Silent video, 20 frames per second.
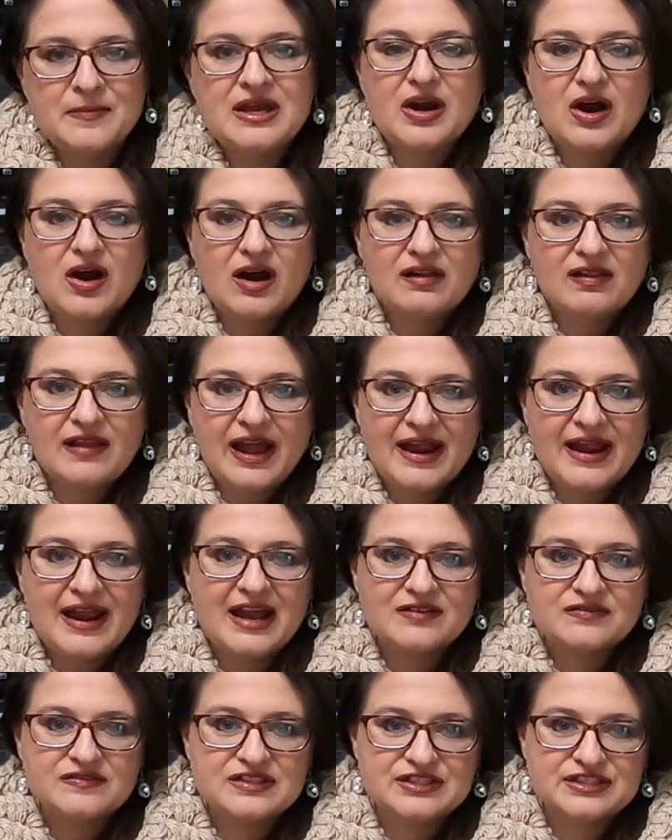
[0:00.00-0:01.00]
but all I
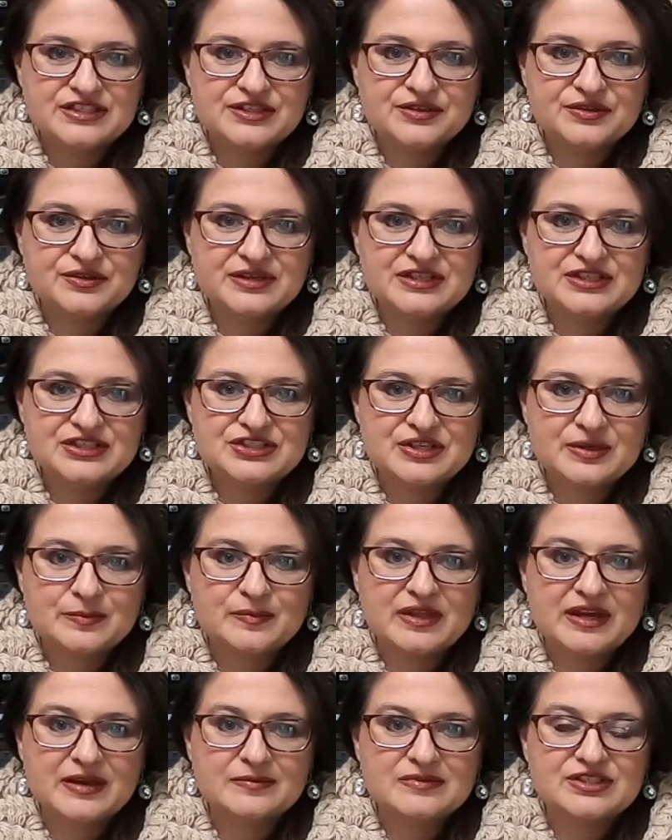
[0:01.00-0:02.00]
have to do is
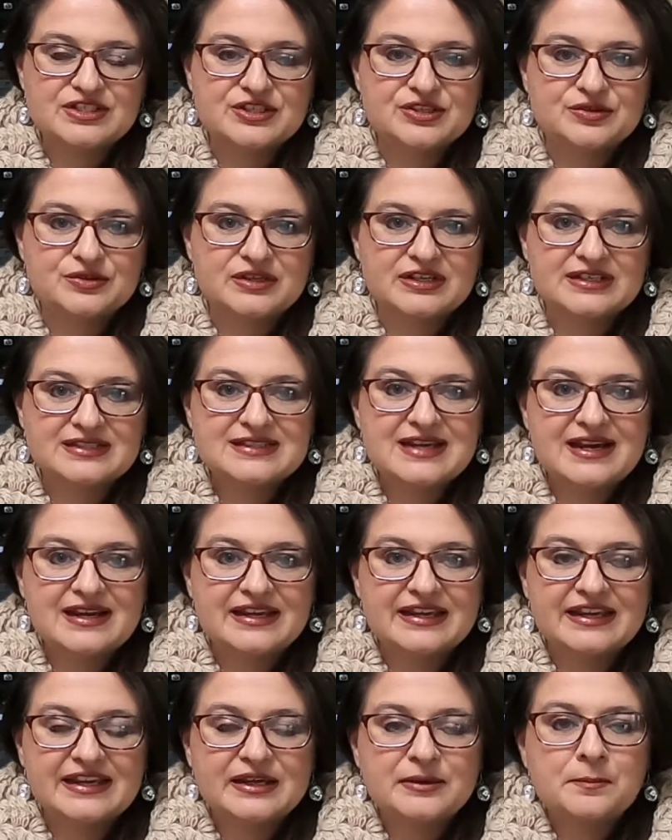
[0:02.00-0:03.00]
ship them to
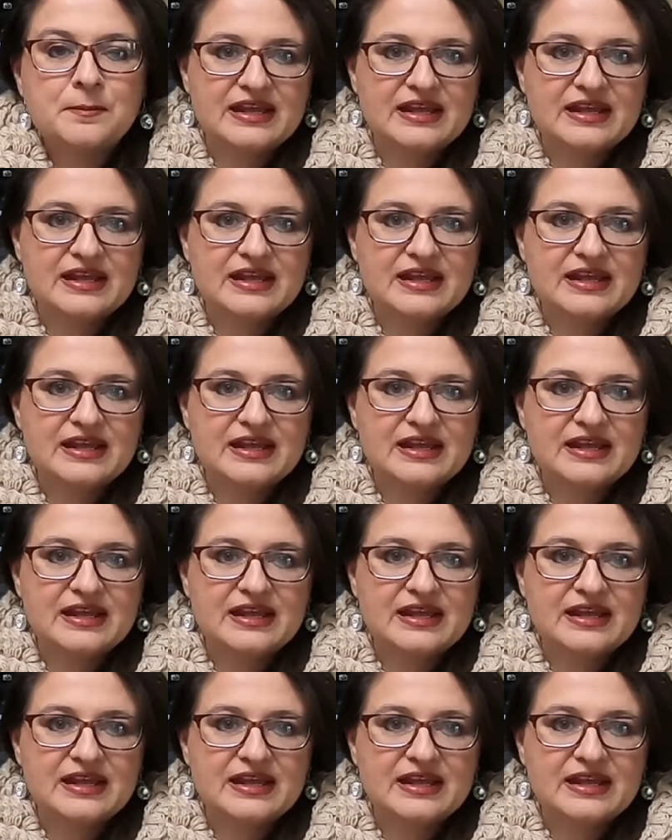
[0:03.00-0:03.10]
Kentucky,